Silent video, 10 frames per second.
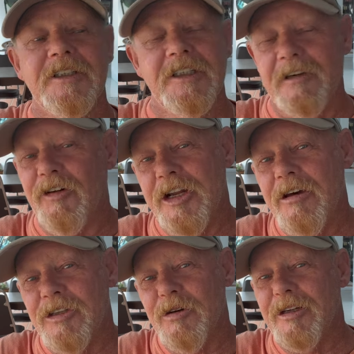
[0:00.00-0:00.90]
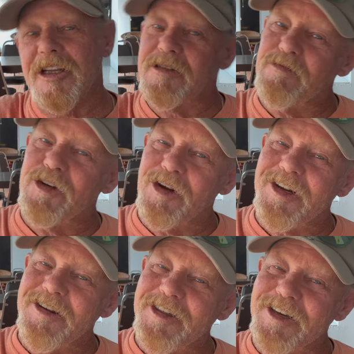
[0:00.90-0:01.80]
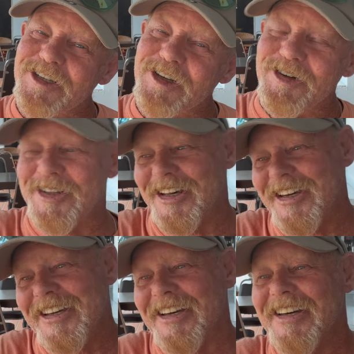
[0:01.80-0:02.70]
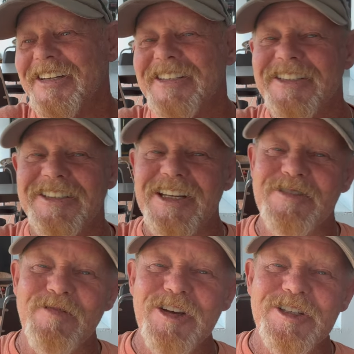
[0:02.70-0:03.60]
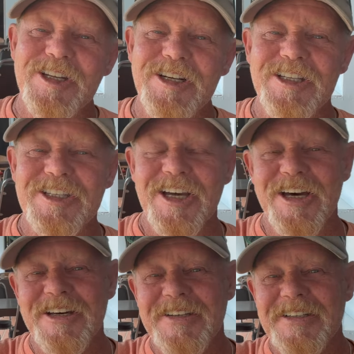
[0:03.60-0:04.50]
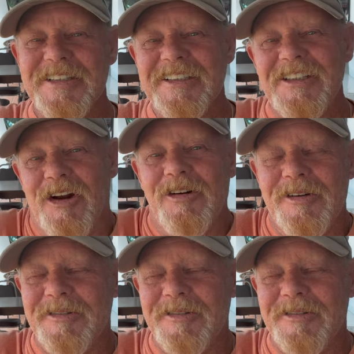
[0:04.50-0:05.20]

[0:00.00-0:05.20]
If I don't do it, doesn't mean I don't think it's a good thing. It just means that it's, uh, you know,